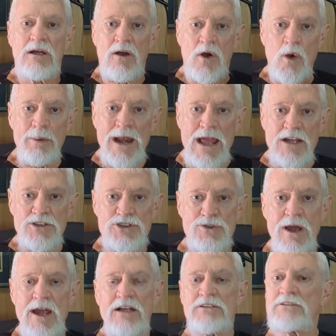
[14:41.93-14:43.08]
Open hand
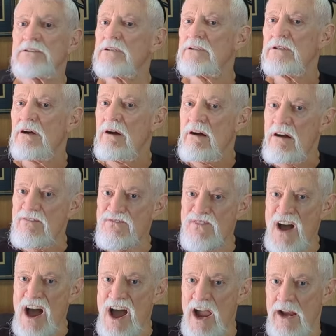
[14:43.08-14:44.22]
strikes are
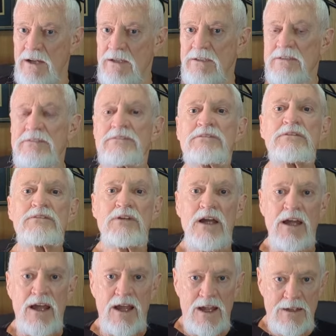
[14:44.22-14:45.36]
fine
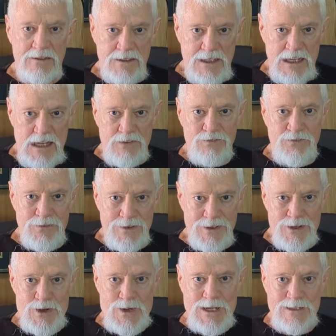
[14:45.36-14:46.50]
if
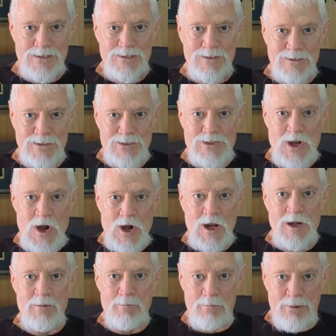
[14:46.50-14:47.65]
you hit the
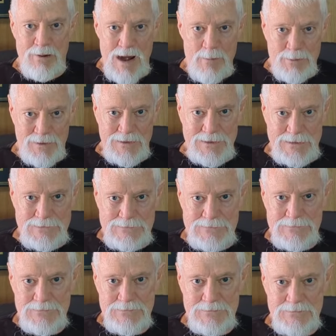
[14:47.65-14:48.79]
target properly.
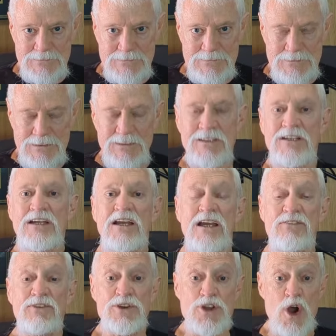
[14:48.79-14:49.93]

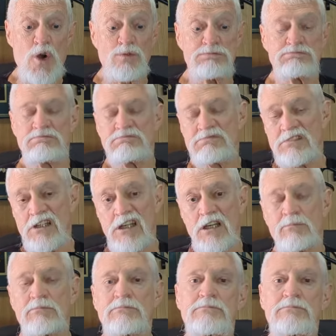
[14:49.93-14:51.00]
If you don't, it's